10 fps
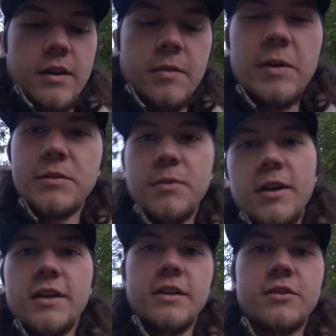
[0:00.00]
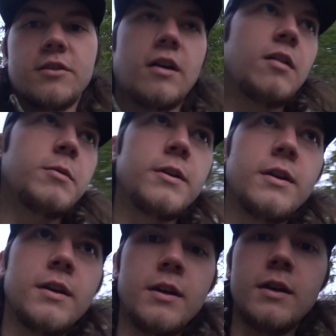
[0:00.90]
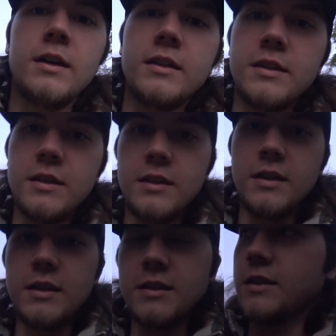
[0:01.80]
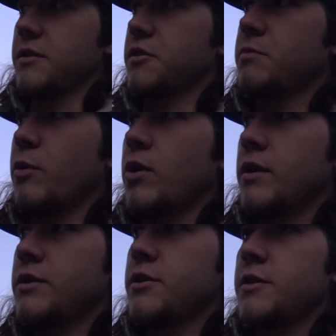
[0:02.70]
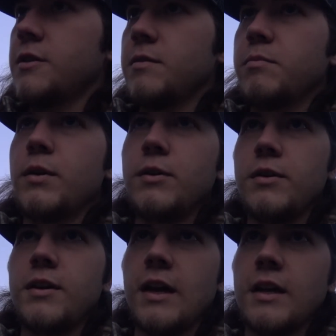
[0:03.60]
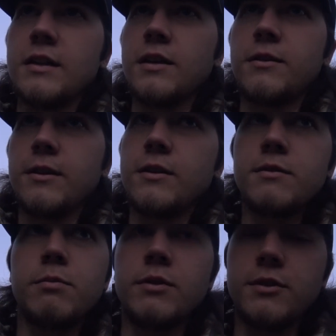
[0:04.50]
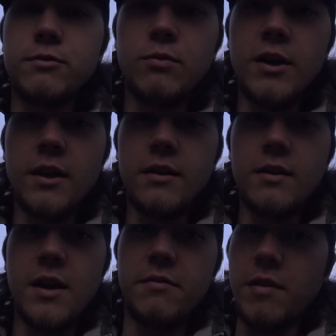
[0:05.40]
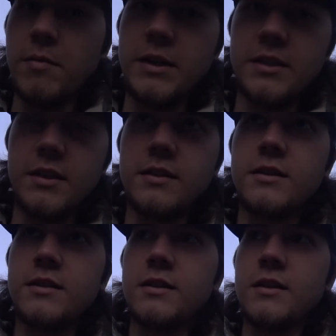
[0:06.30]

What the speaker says: the best way I can describe it is it's like a sponge, but you can't tell that the sponge is wet, if that makes sense.